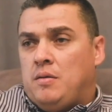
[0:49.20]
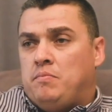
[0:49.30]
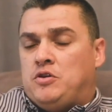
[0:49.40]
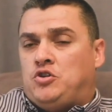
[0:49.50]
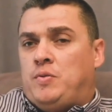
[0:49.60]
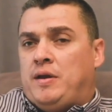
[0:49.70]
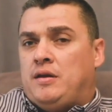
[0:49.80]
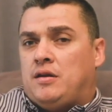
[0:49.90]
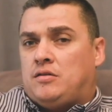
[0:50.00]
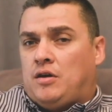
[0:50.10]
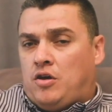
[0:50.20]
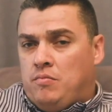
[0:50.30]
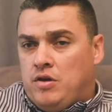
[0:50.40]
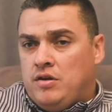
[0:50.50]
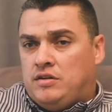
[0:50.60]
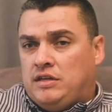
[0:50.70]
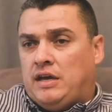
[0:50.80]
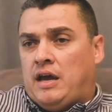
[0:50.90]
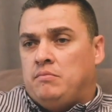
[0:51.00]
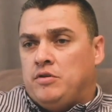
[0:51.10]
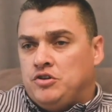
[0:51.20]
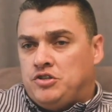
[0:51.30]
between the community and Blue